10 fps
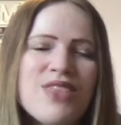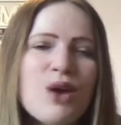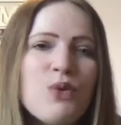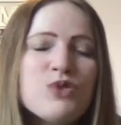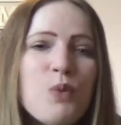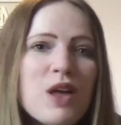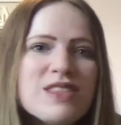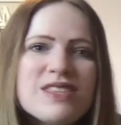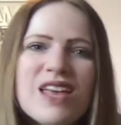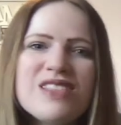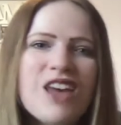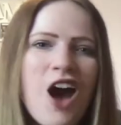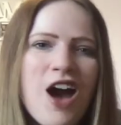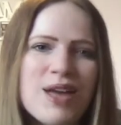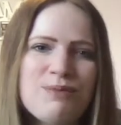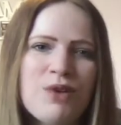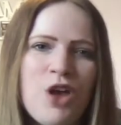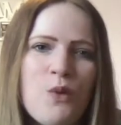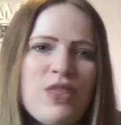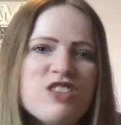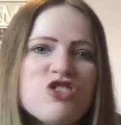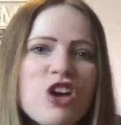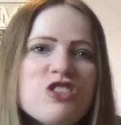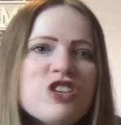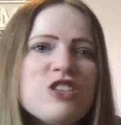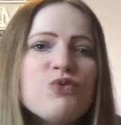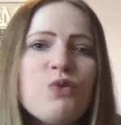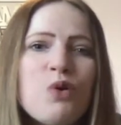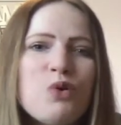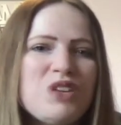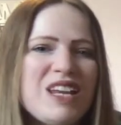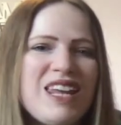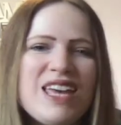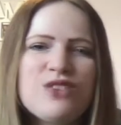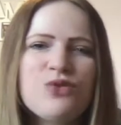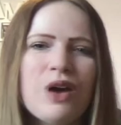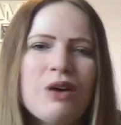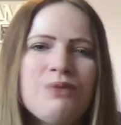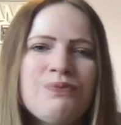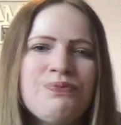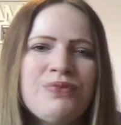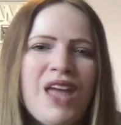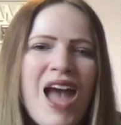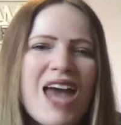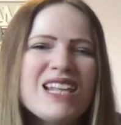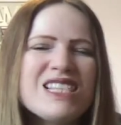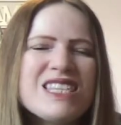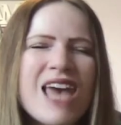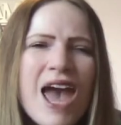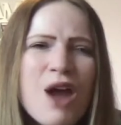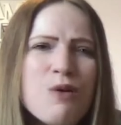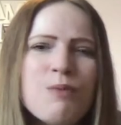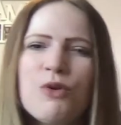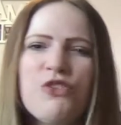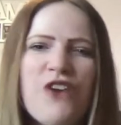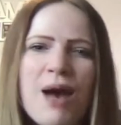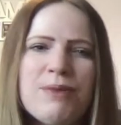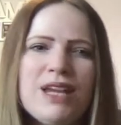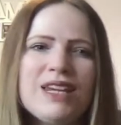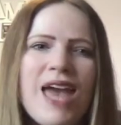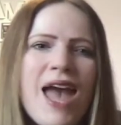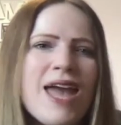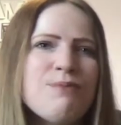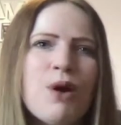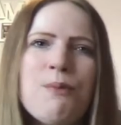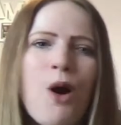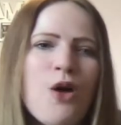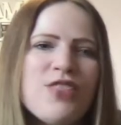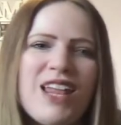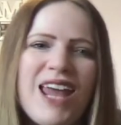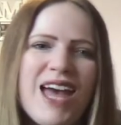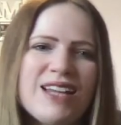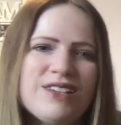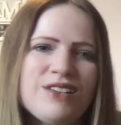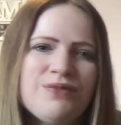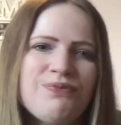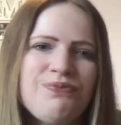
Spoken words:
There was once a time when the judges ruled in Israel and a terrible famine came upon the land.